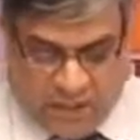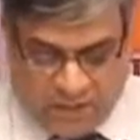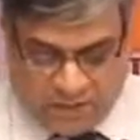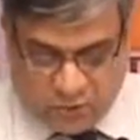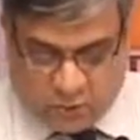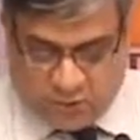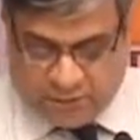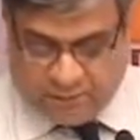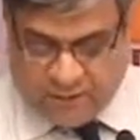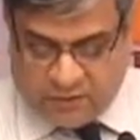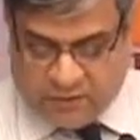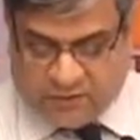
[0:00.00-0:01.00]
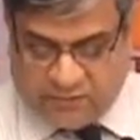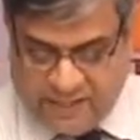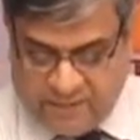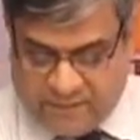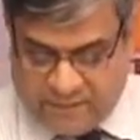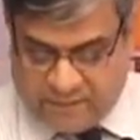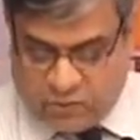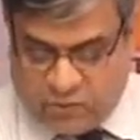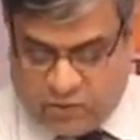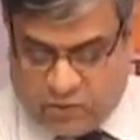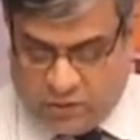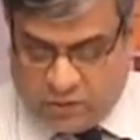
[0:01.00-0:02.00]
Our solar-powered
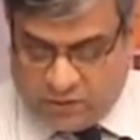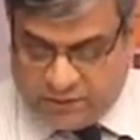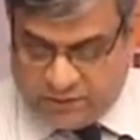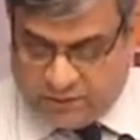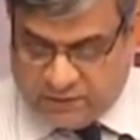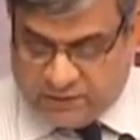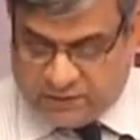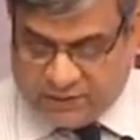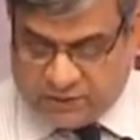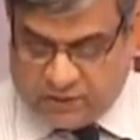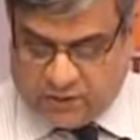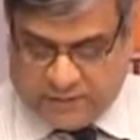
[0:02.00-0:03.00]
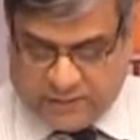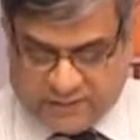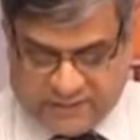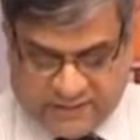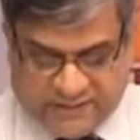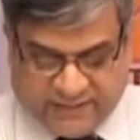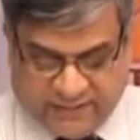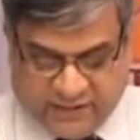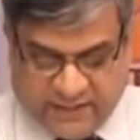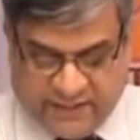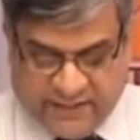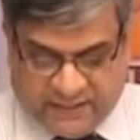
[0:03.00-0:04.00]
rickshaw addresses
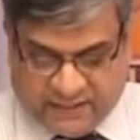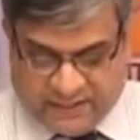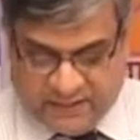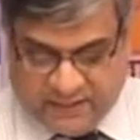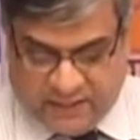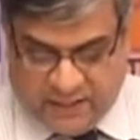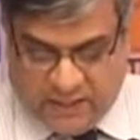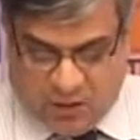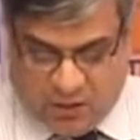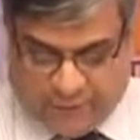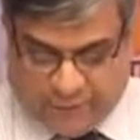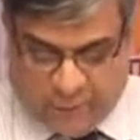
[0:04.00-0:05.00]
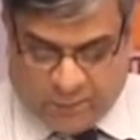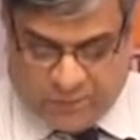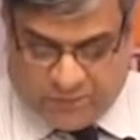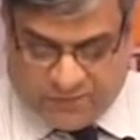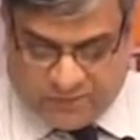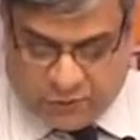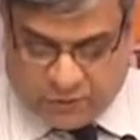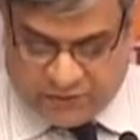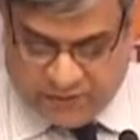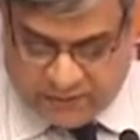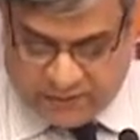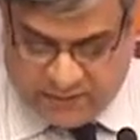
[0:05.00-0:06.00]
several needs of problems
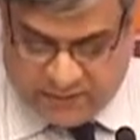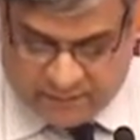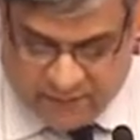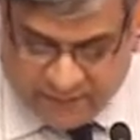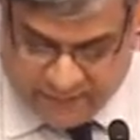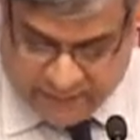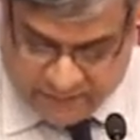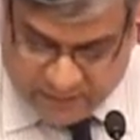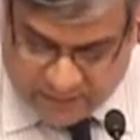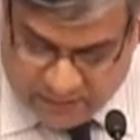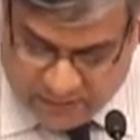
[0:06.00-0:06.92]
associated in the market